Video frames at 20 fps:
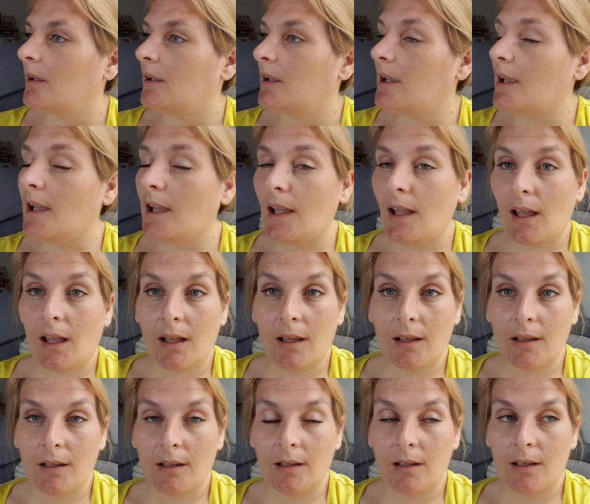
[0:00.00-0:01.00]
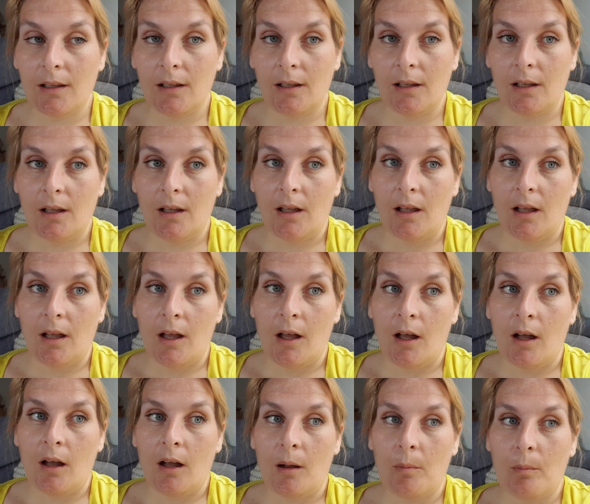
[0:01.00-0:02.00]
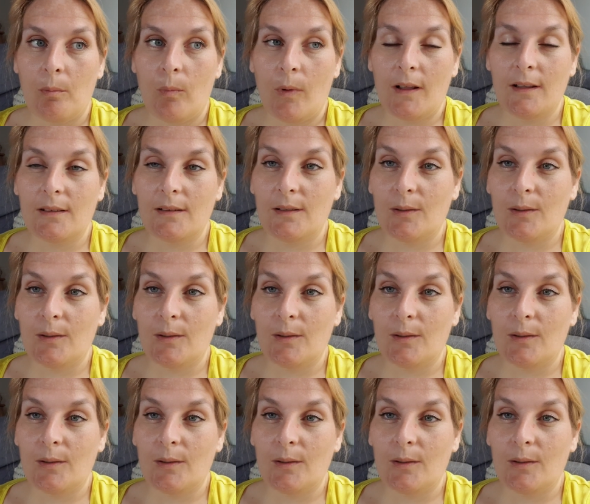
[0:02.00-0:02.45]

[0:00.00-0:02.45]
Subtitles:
Yeah, went